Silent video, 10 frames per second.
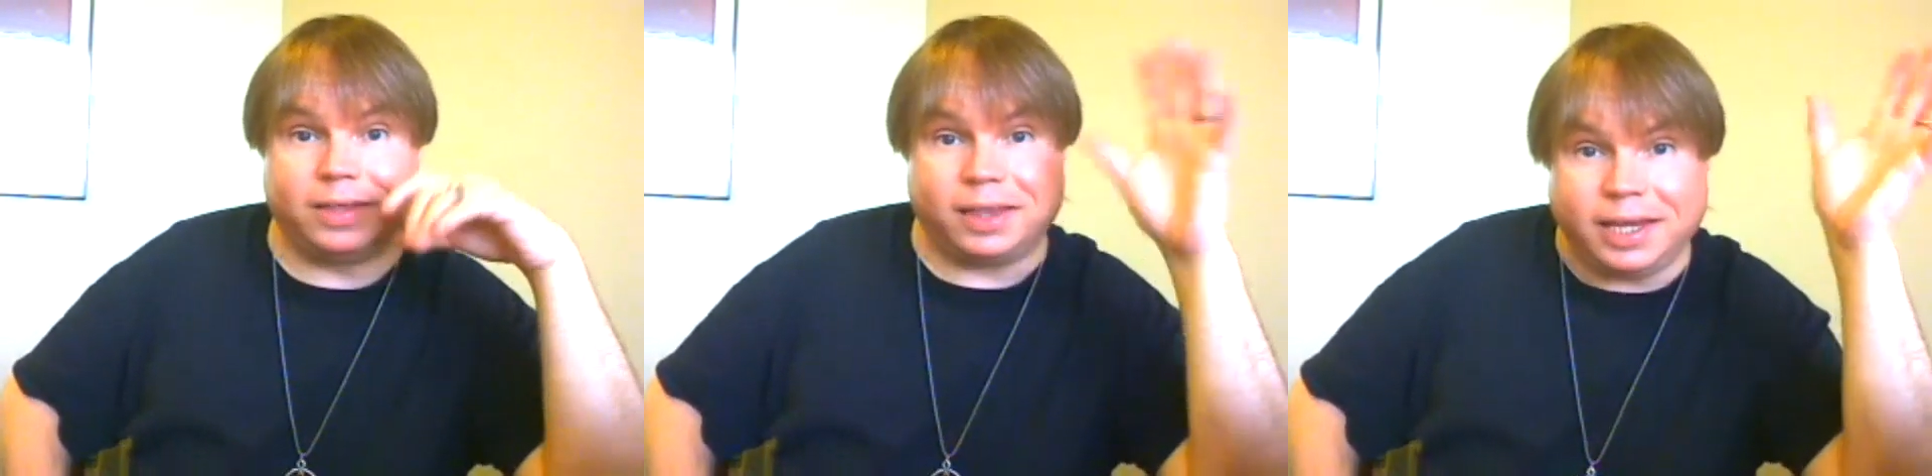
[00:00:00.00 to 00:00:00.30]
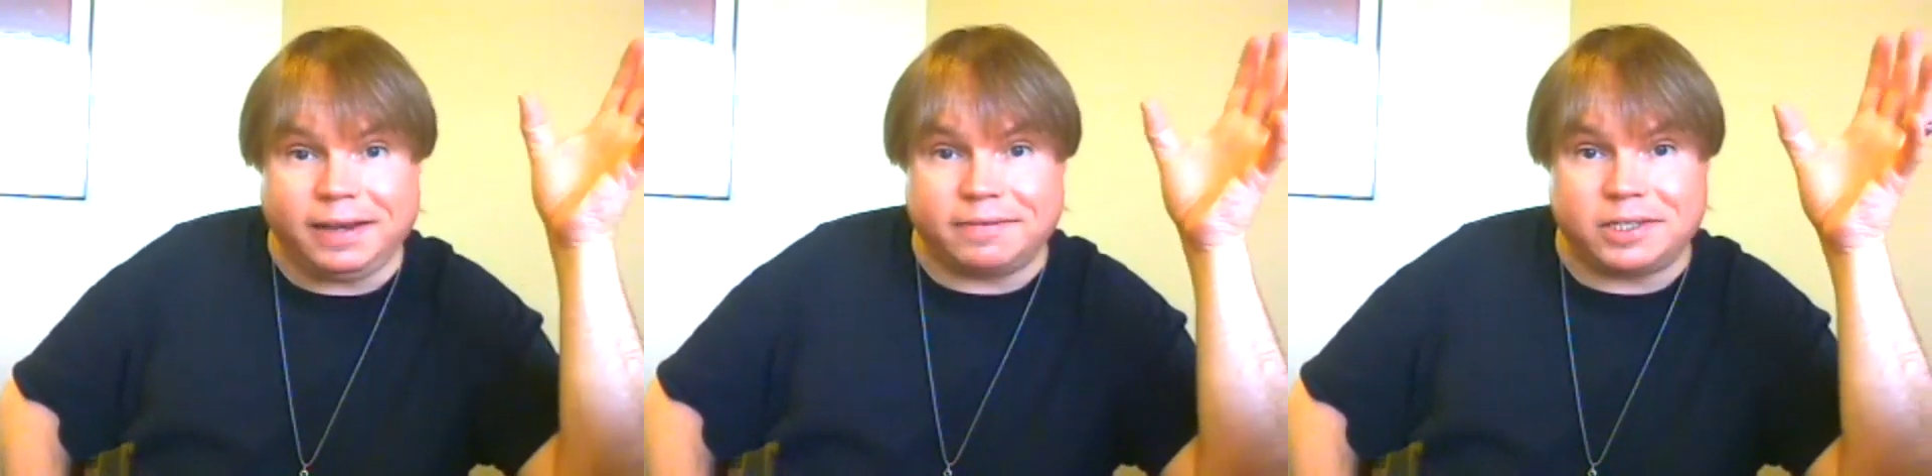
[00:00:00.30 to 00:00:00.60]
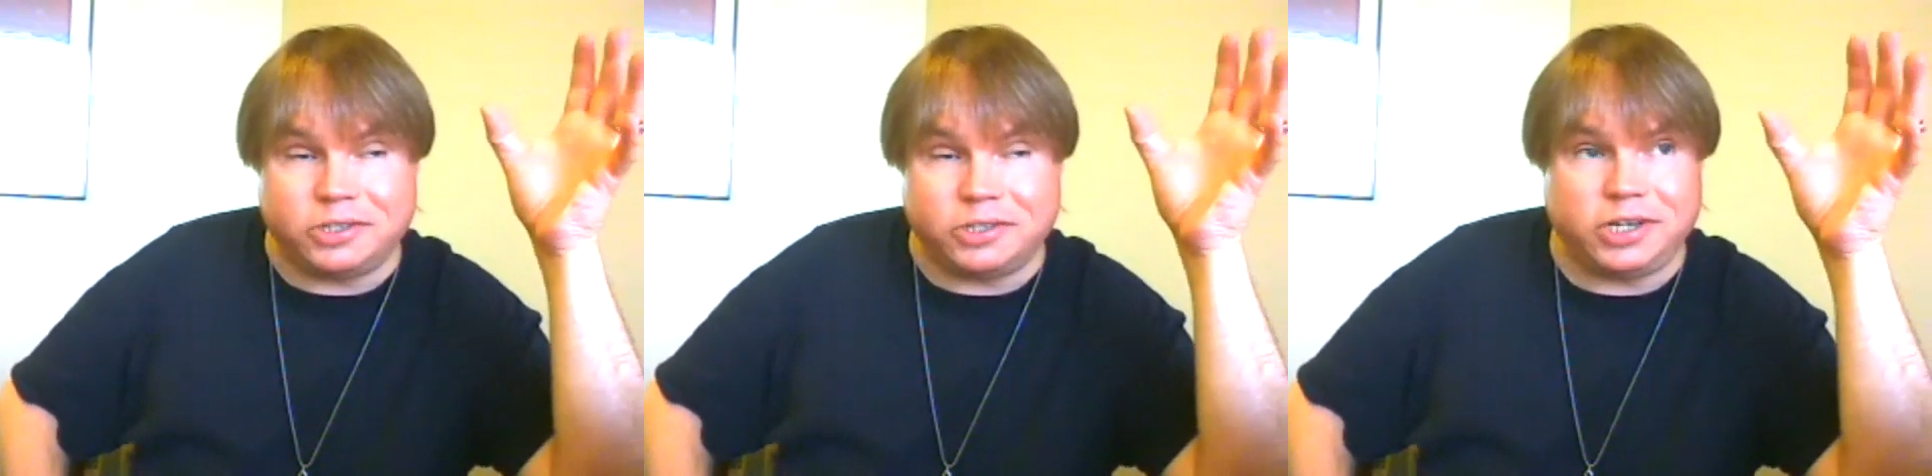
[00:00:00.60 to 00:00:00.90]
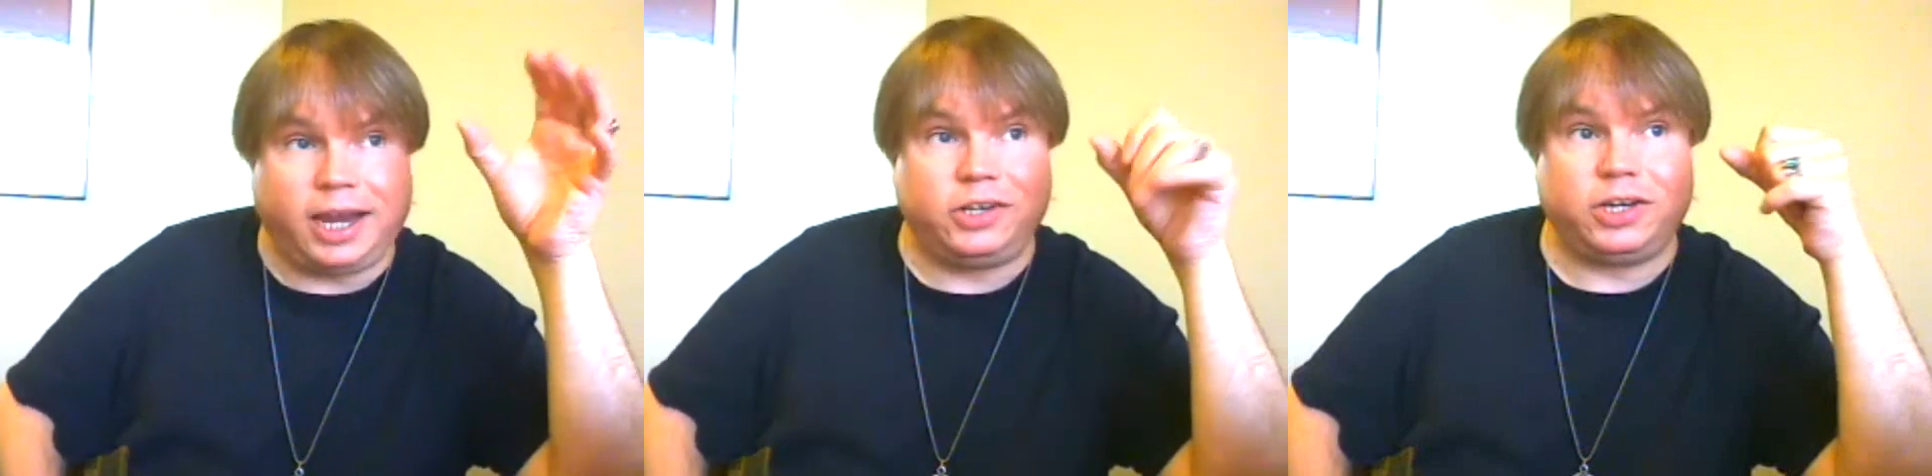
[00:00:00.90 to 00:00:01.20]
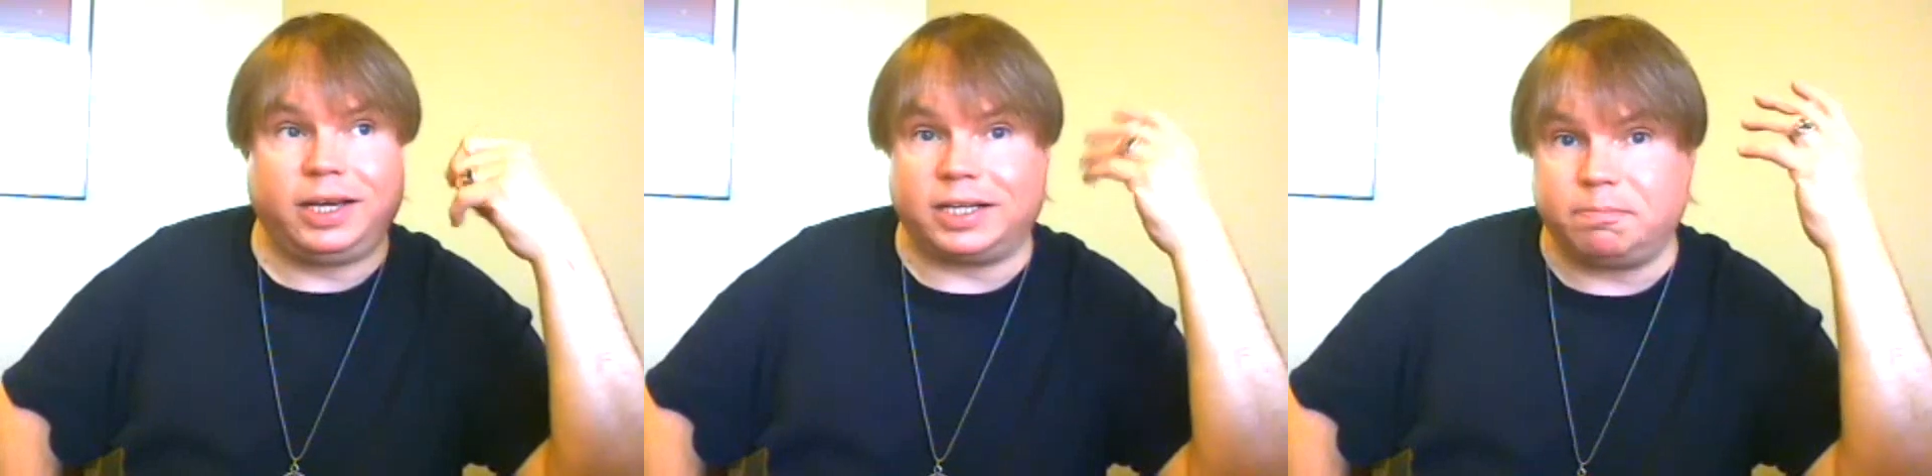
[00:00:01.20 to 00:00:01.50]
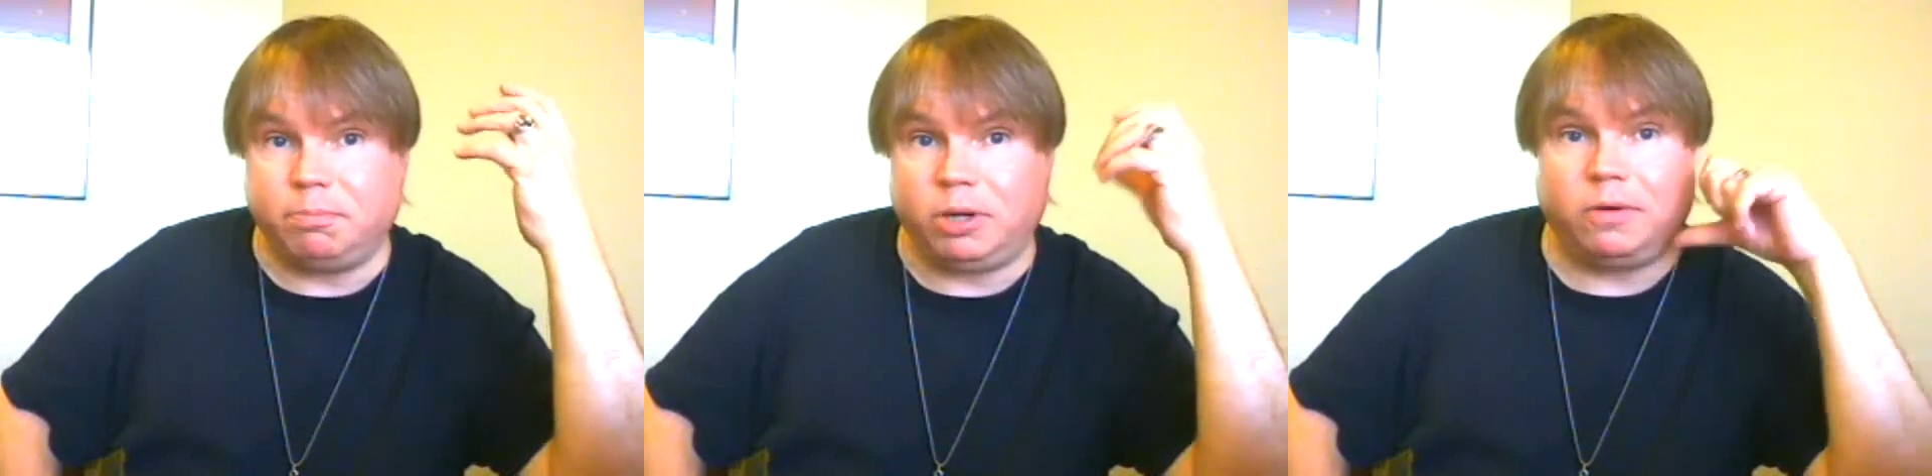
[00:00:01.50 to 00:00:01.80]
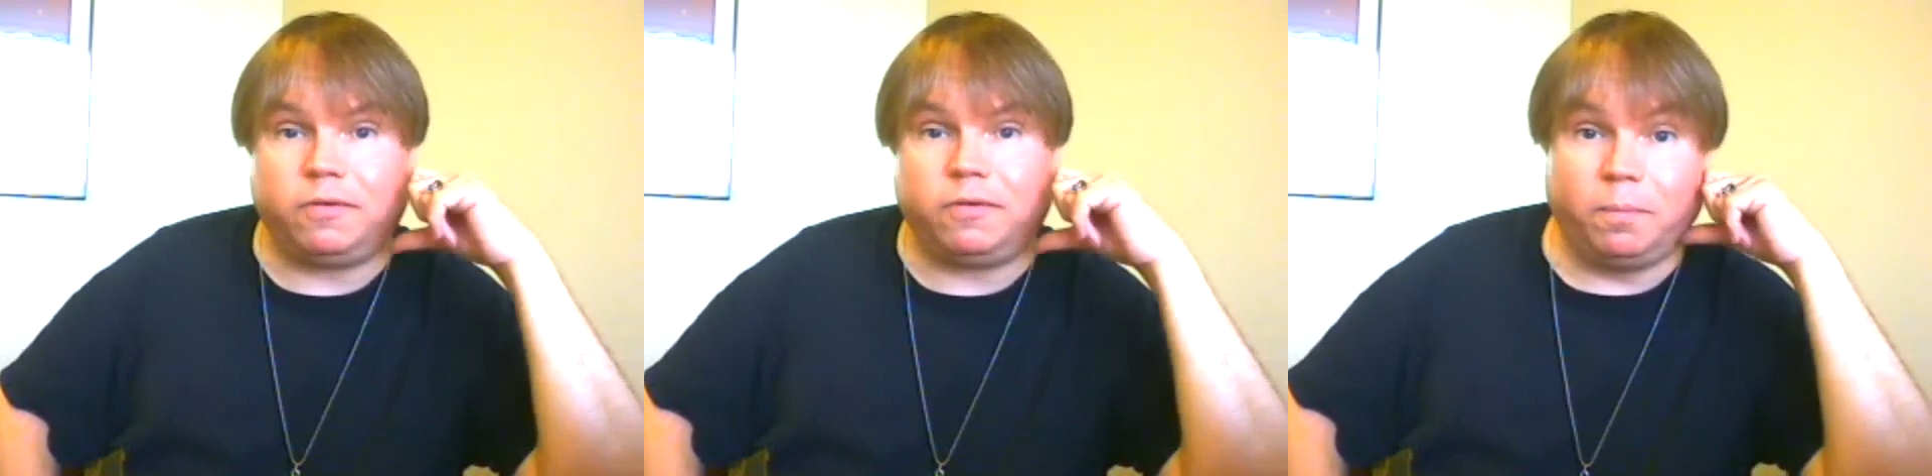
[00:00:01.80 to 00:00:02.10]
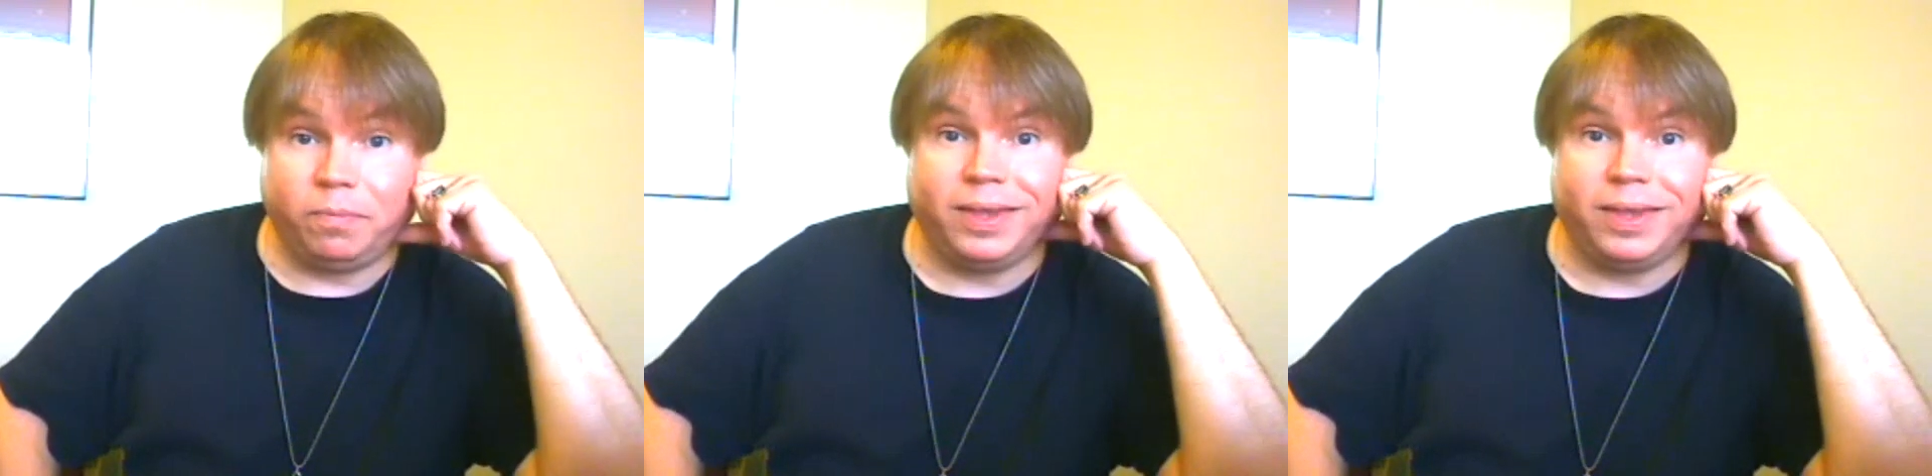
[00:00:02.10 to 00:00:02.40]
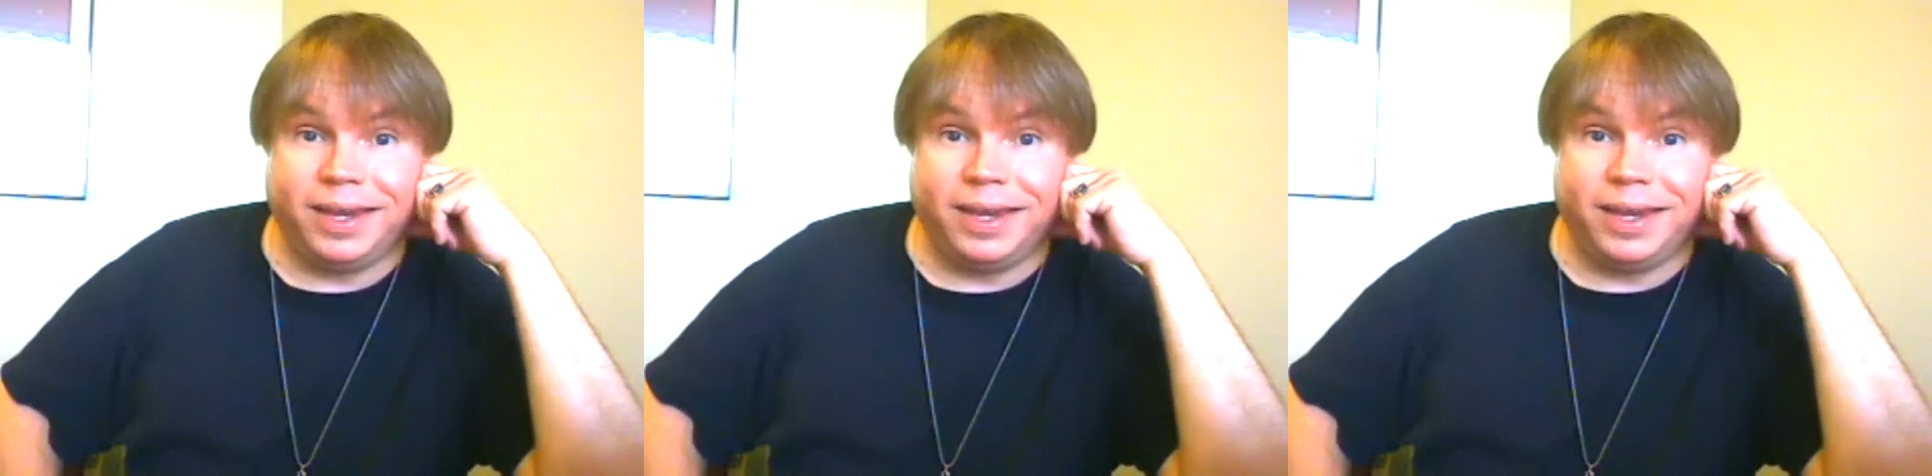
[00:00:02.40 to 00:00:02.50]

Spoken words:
The leaves are changing. It's beautiful.